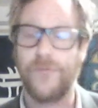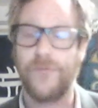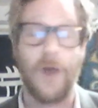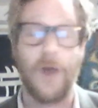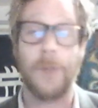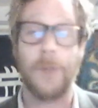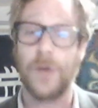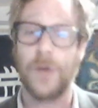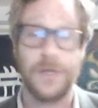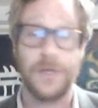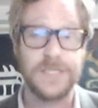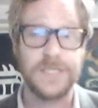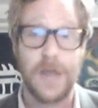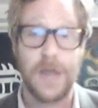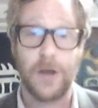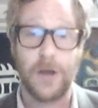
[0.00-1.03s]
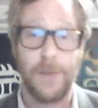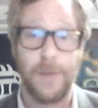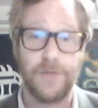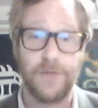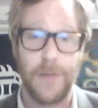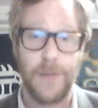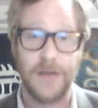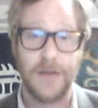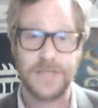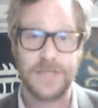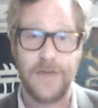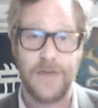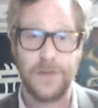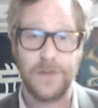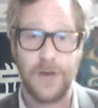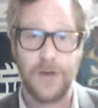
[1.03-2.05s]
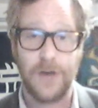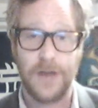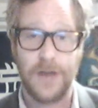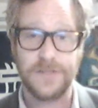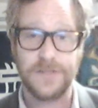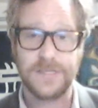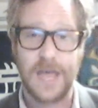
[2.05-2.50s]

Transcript: that are coming from outside the United States.